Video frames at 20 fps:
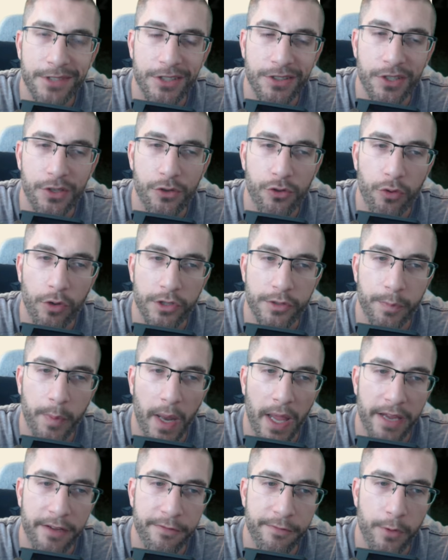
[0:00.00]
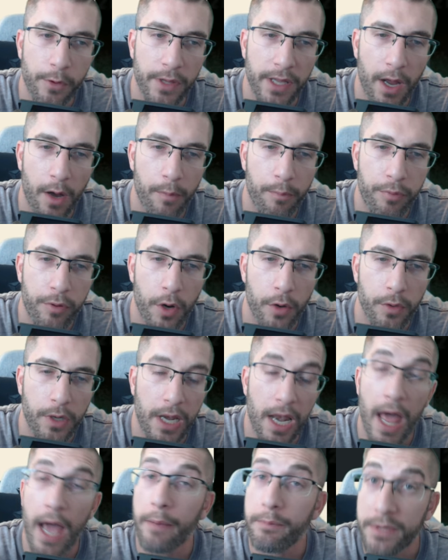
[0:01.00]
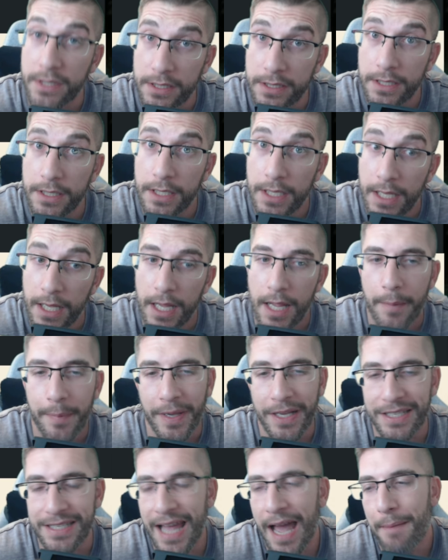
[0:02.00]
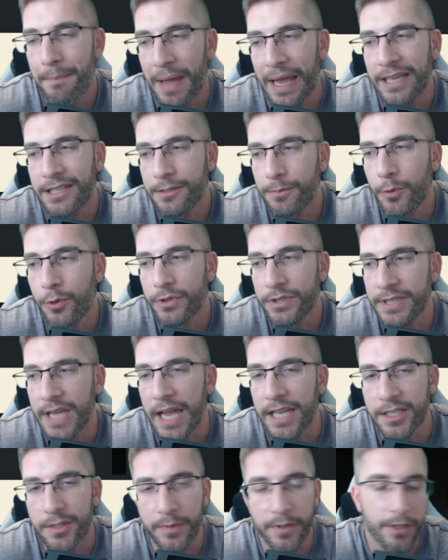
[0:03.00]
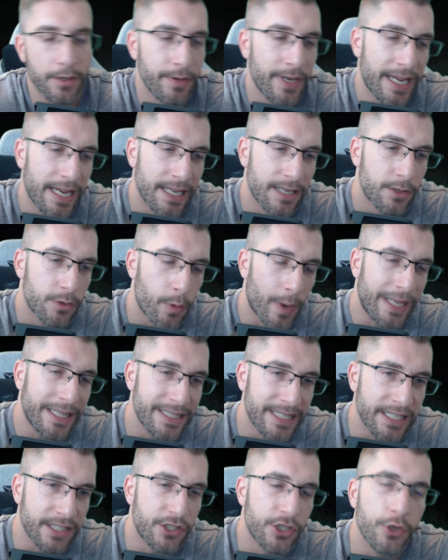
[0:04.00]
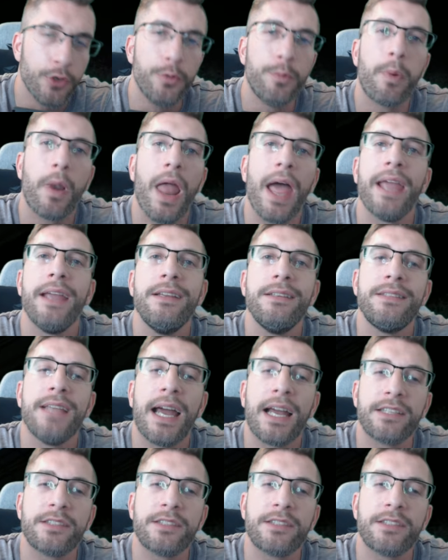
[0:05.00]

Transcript: do crossplay for the old pro clubs. Because that makes more sense when you need 22 players as